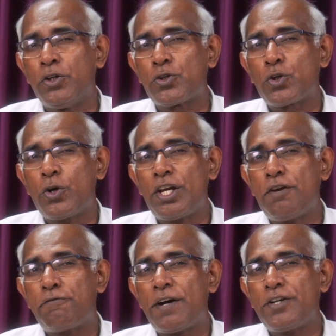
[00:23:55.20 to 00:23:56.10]
So
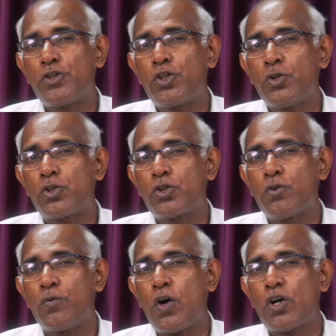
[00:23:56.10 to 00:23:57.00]
if I choose to
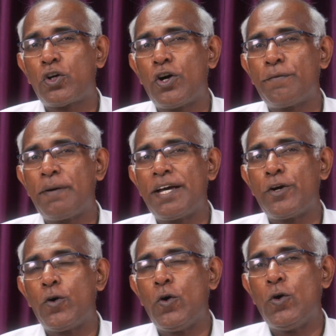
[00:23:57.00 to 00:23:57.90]
walk on my
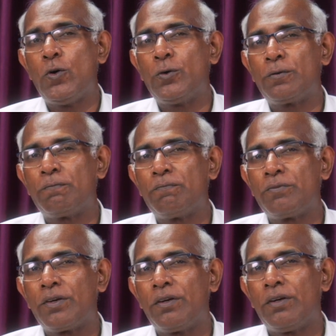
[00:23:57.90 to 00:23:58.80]
own,
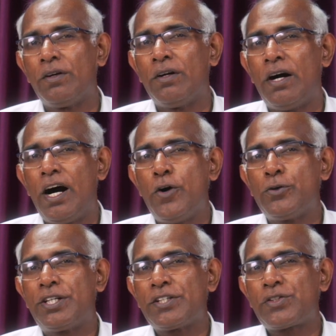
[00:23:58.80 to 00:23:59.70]
how
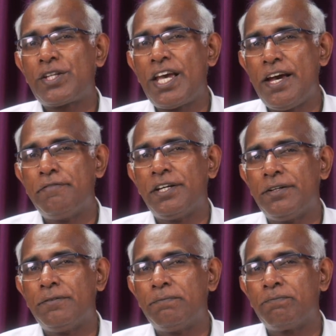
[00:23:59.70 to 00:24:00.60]
does heaven
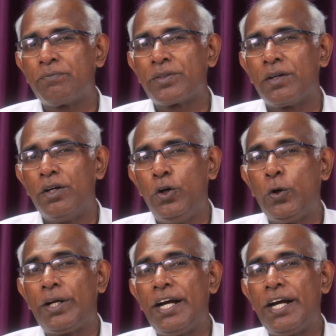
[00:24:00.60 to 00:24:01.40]
look